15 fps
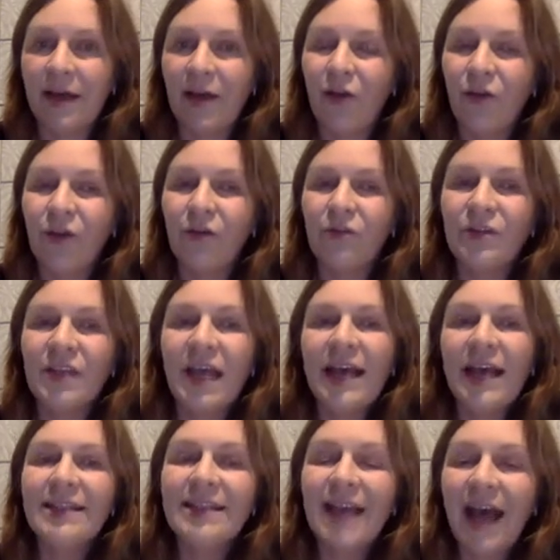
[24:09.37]
and on those
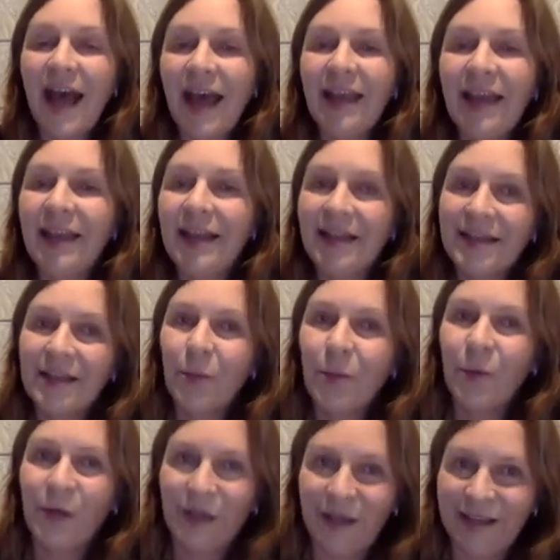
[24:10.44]
tiny little
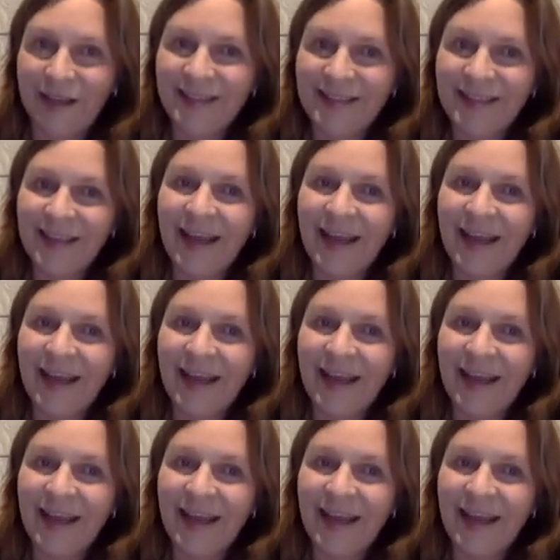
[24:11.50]
words,